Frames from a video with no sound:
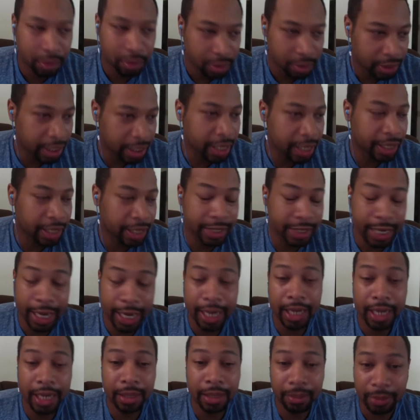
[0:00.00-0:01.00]
a lot of
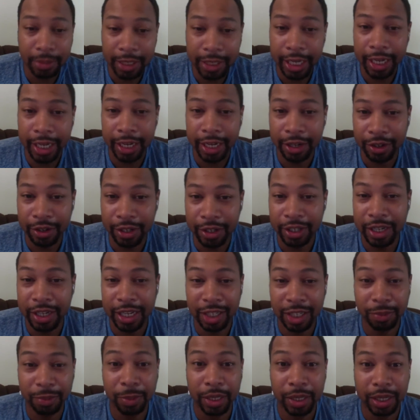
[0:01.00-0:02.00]
time taking on it.
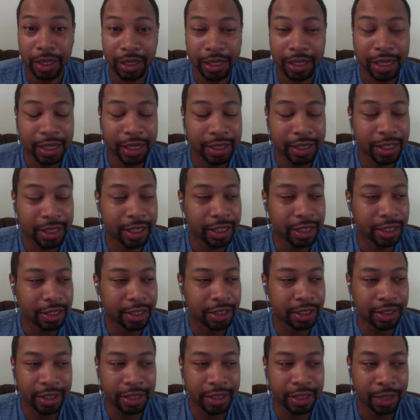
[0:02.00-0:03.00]
Yeah, spent a lot of time
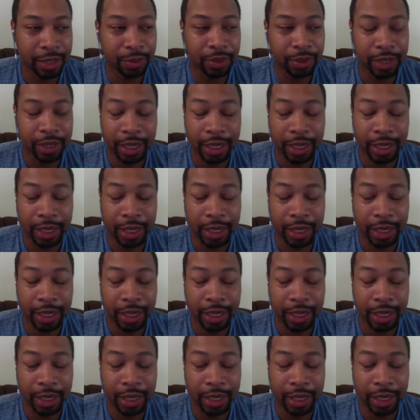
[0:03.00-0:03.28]
because they uh-huh.